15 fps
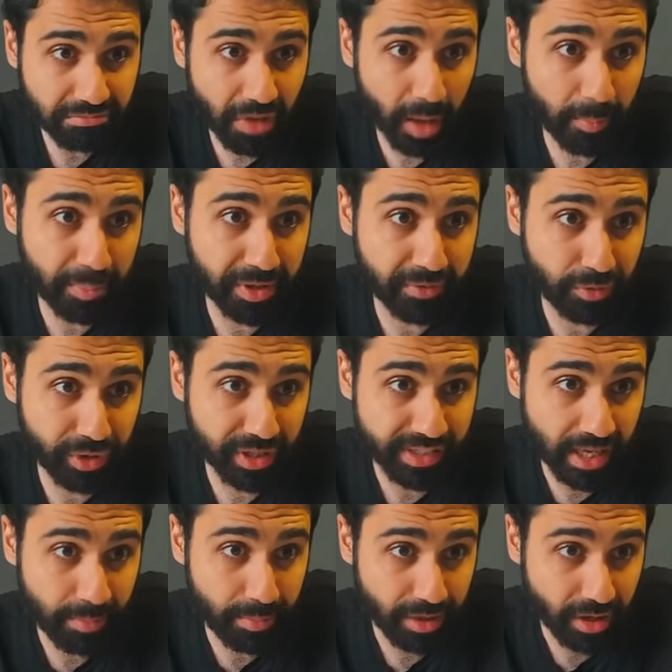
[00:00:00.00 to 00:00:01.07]
open, for
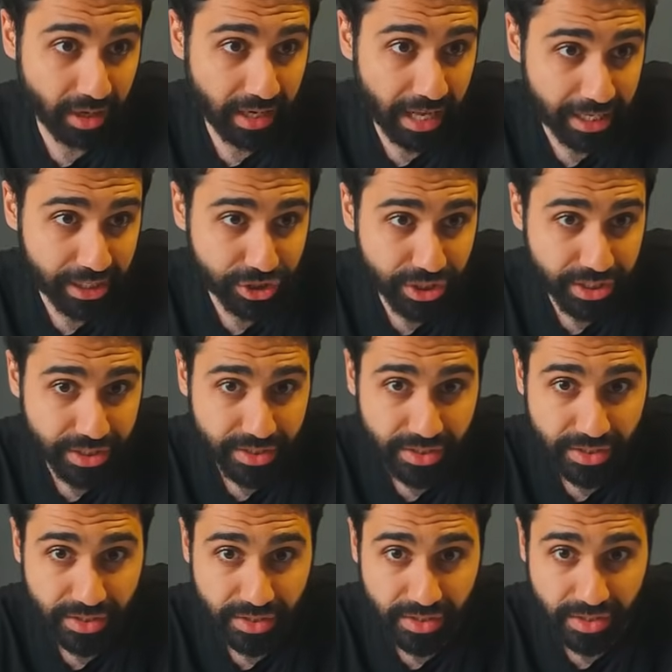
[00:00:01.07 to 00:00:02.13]
example,
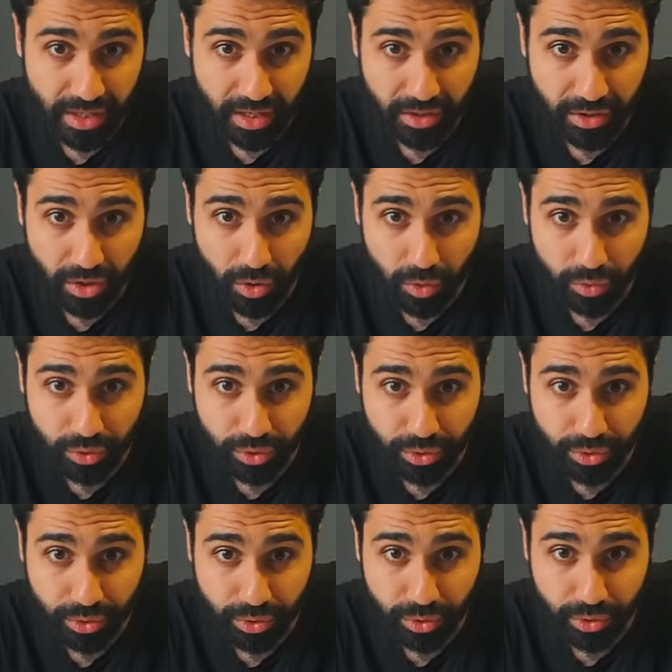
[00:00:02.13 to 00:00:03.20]
collections, then go
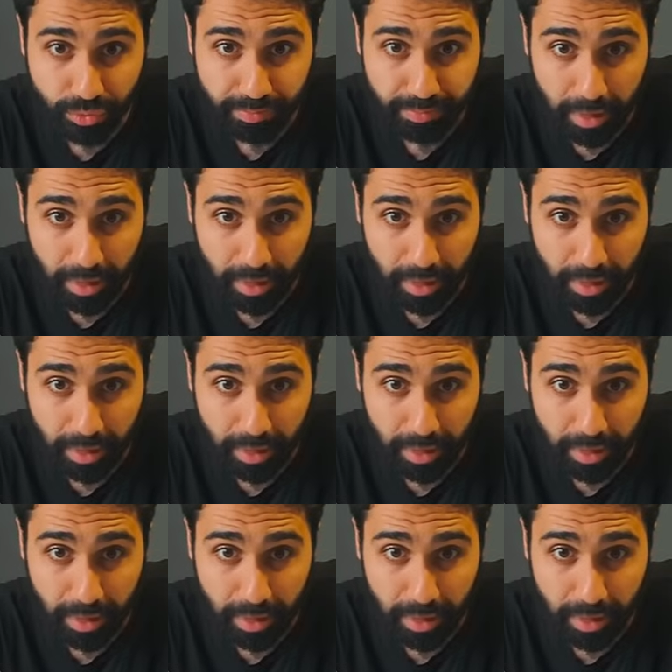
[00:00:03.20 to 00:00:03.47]
to